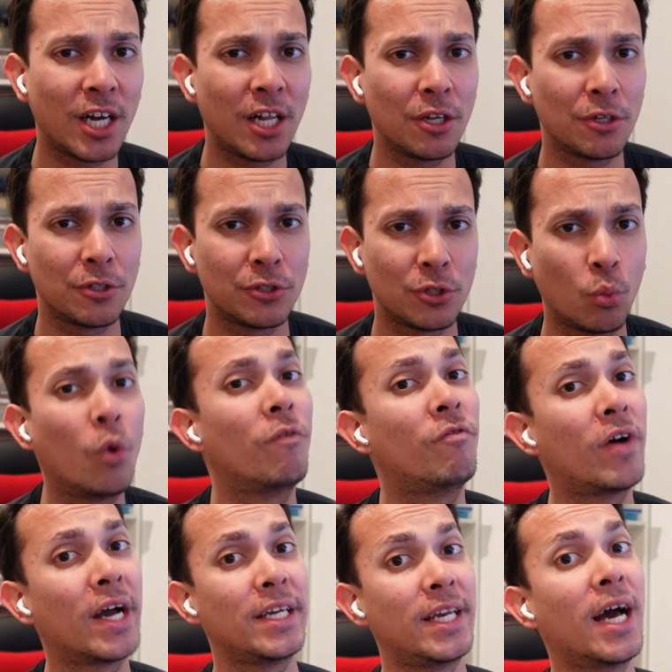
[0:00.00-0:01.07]
Talos will
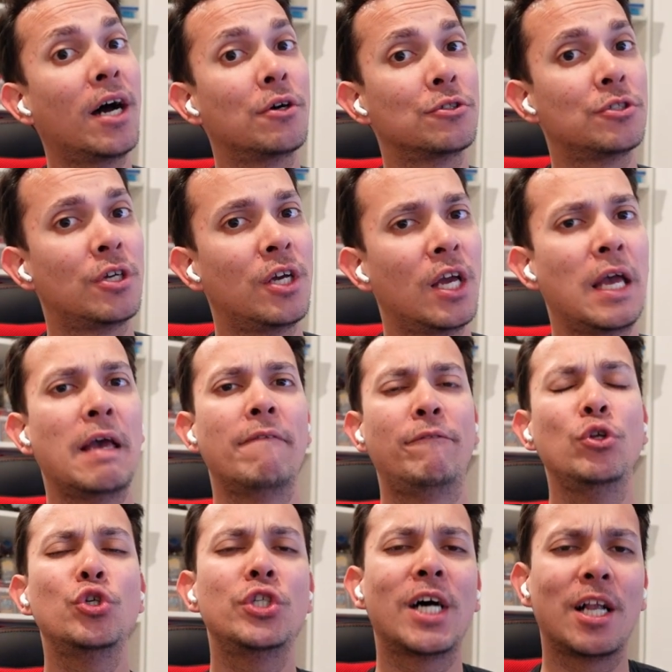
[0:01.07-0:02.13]
find out.
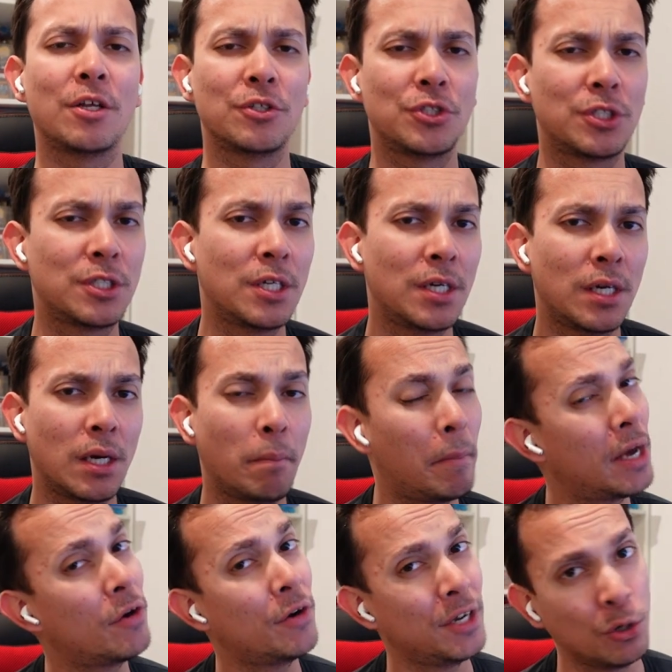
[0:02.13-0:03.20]
Future Talos
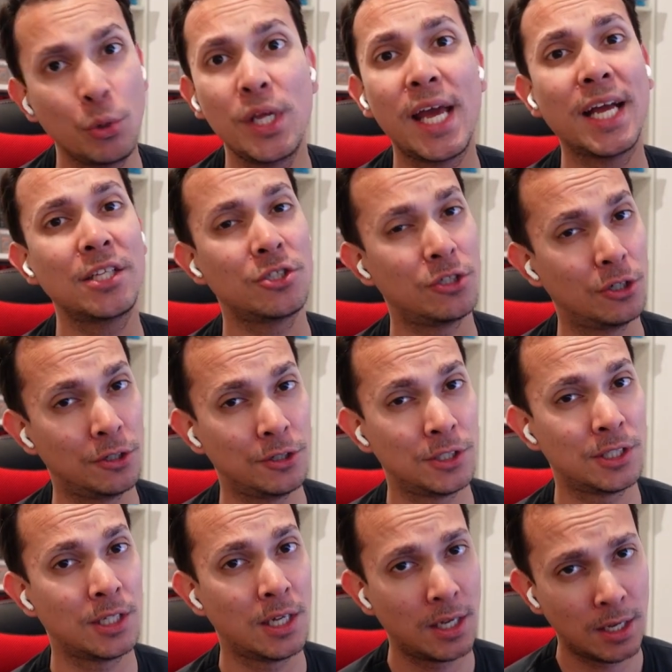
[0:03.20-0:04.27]
might already know the
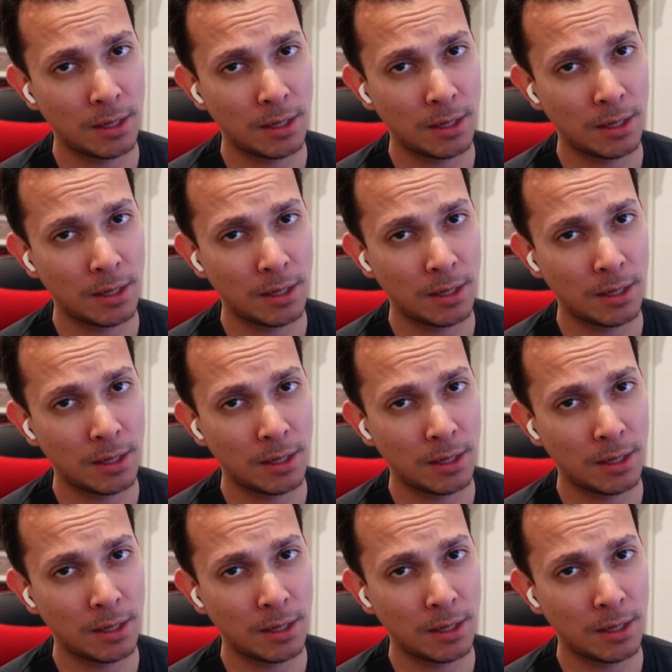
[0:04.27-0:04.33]
answers,